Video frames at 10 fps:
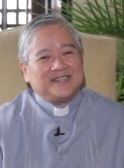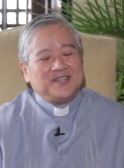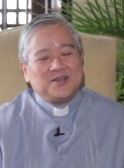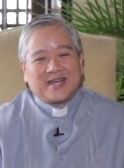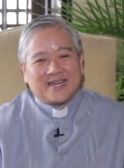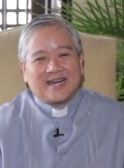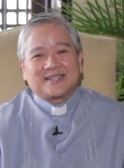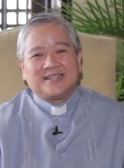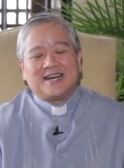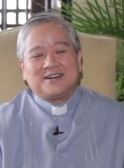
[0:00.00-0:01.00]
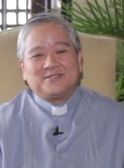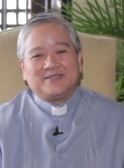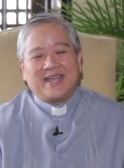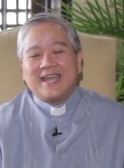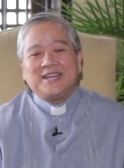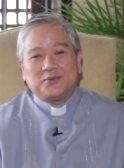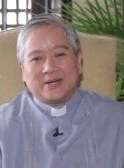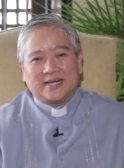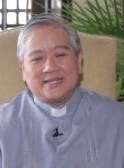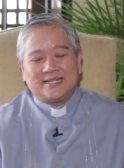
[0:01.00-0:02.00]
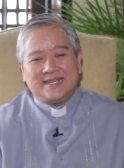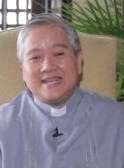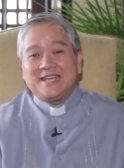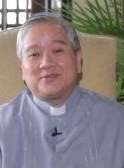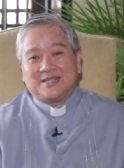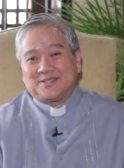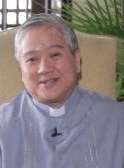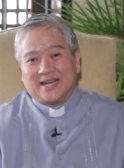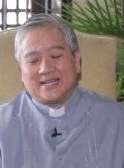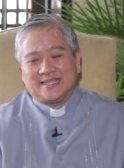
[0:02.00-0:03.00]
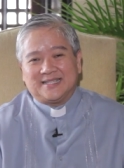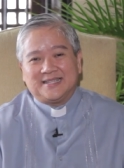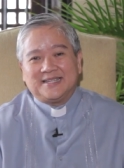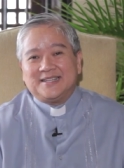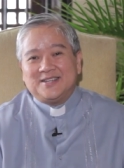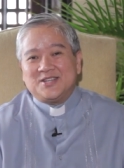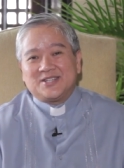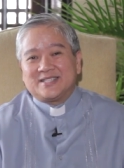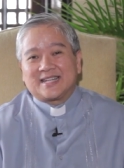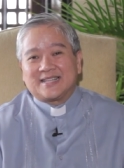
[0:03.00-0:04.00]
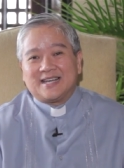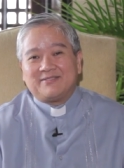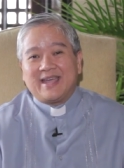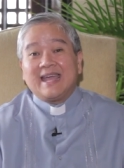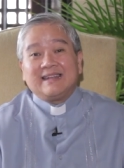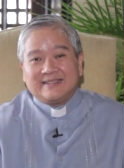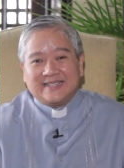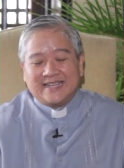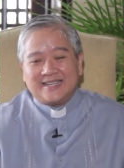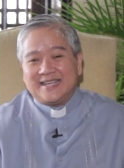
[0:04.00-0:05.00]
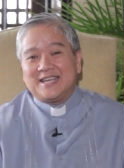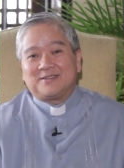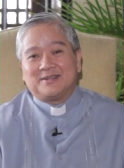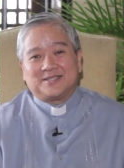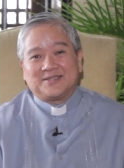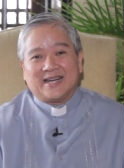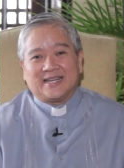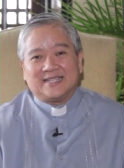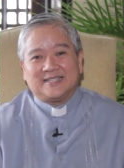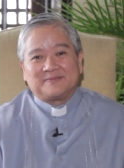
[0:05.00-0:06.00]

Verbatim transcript: You cannot love anyone equal to God. You should not love anything equal to God.